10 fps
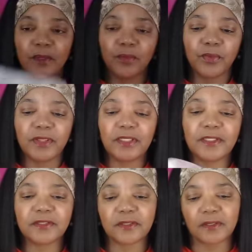what
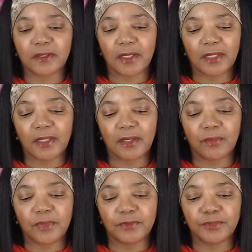these are I
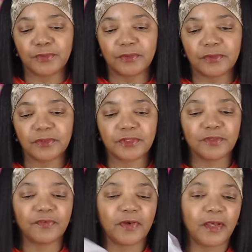got one two three
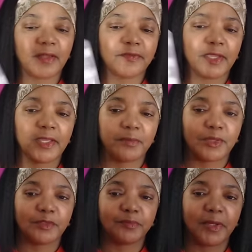so five came
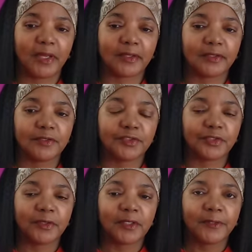in this package
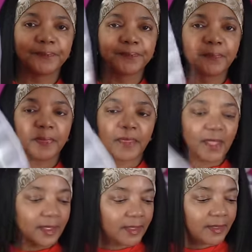
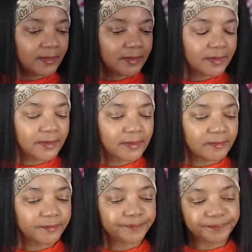and um,
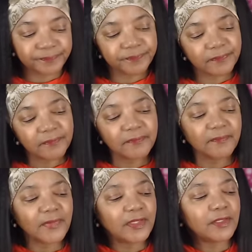
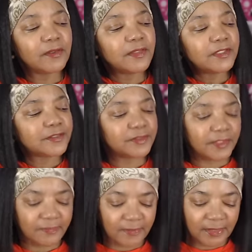you know these are
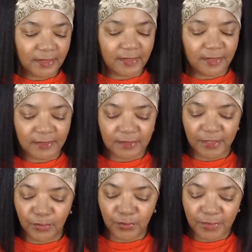definitely things
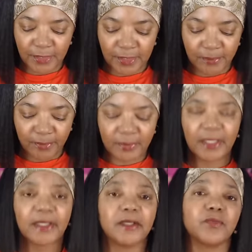that you want to keep on
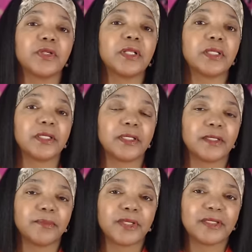hand when
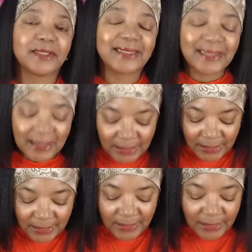cleaning because
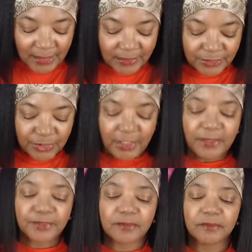you got to
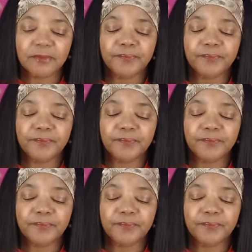change them